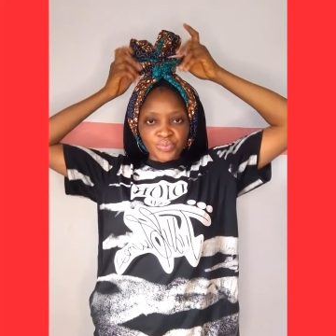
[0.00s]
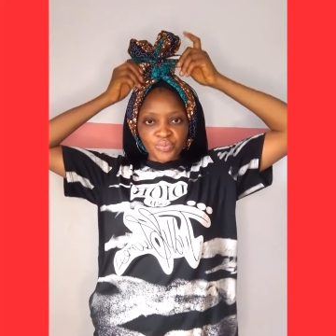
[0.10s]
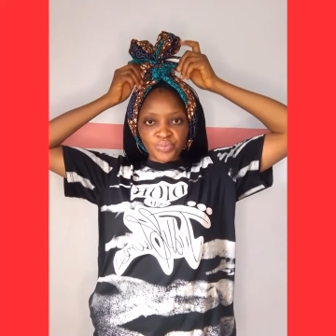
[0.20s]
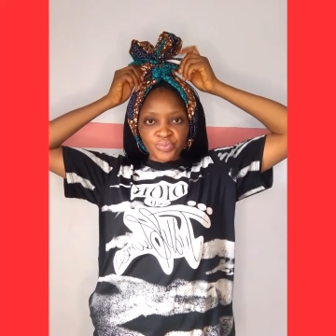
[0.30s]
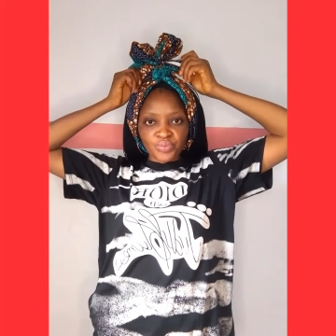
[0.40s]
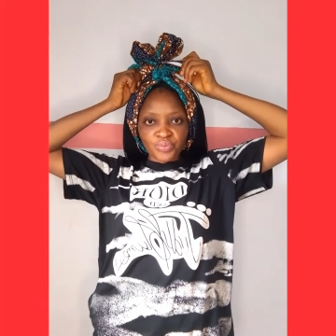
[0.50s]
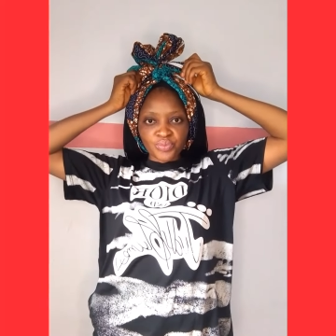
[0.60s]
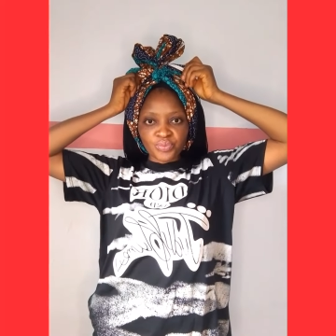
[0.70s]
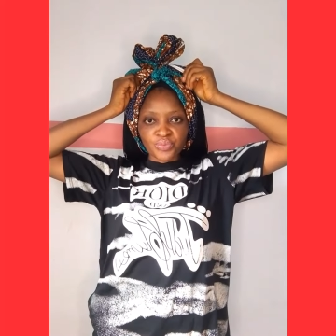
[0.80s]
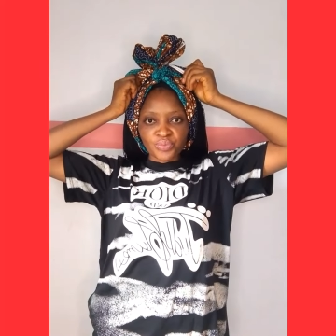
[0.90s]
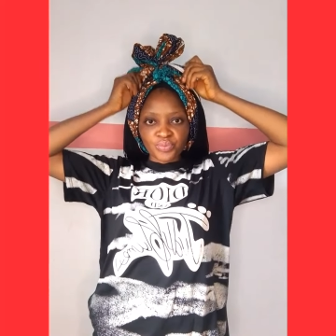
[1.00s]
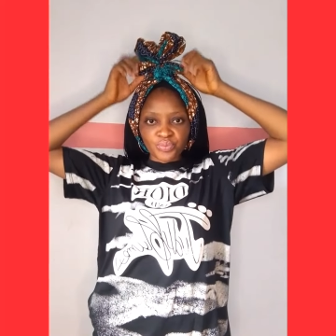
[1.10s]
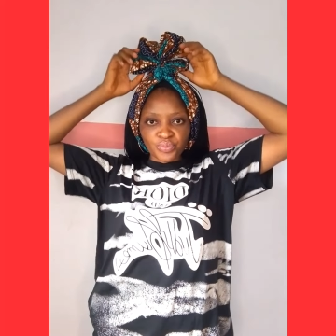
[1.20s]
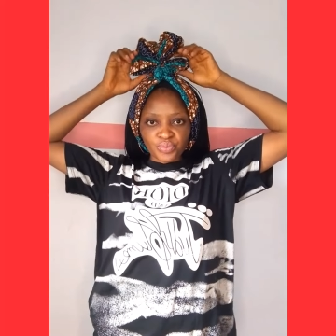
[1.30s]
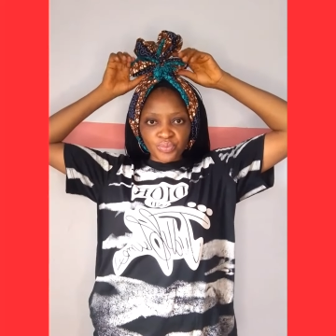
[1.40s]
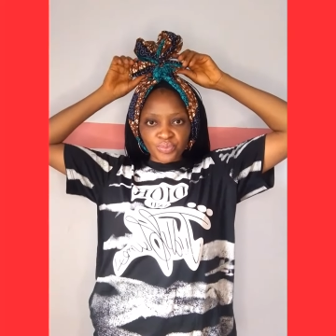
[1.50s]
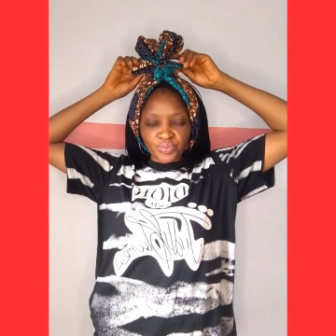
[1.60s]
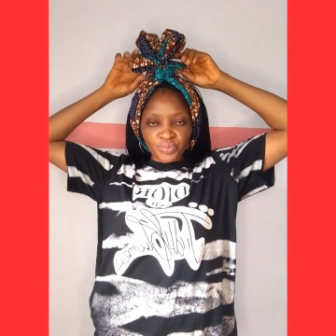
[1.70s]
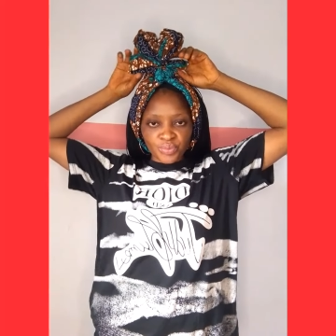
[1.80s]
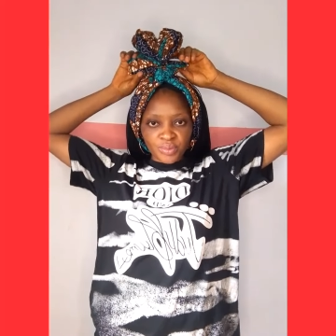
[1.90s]
and adjust all
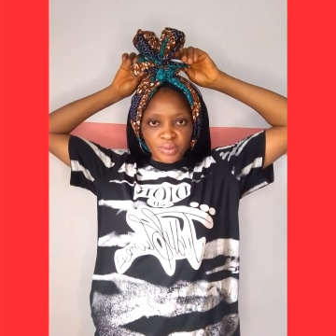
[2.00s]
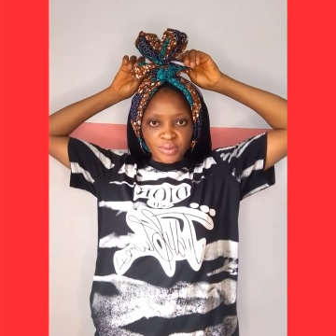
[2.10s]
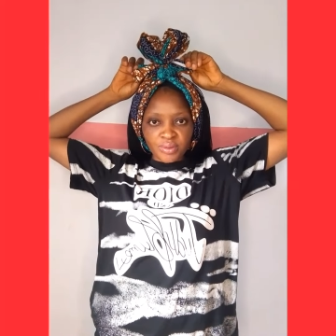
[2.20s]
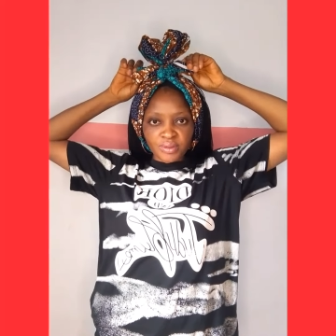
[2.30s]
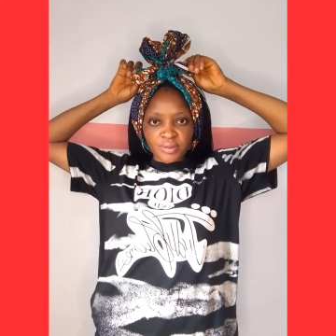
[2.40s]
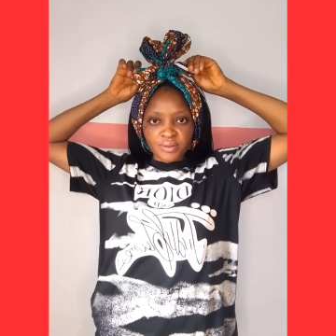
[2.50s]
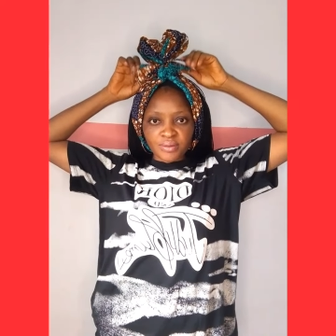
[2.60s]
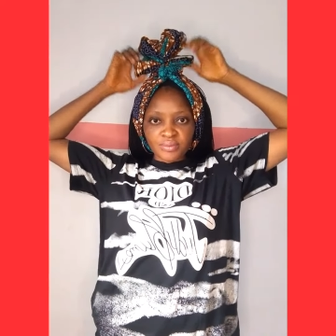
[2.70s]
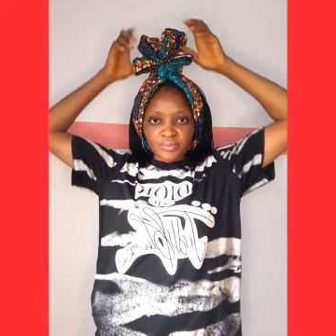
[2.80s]
adjustables